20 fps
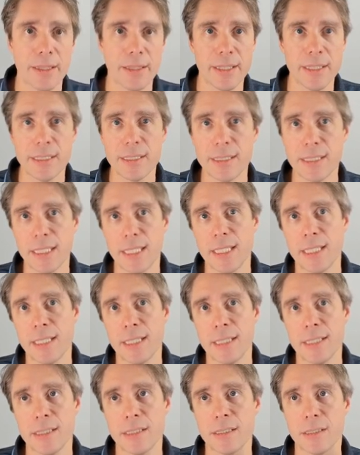This
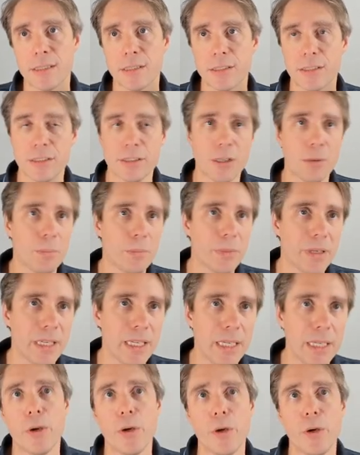is
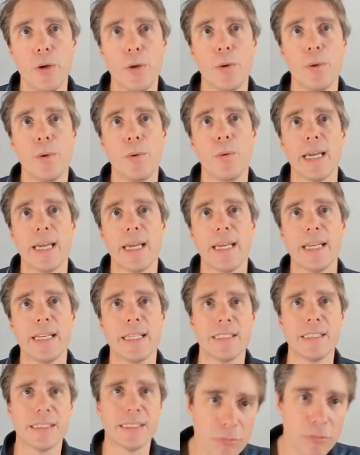somebody who
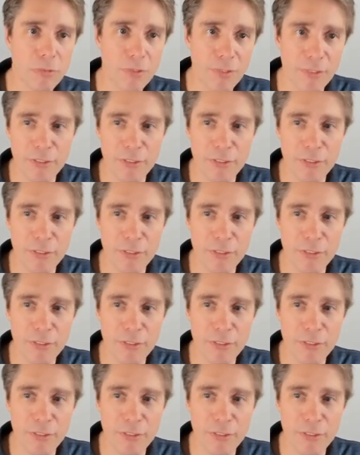is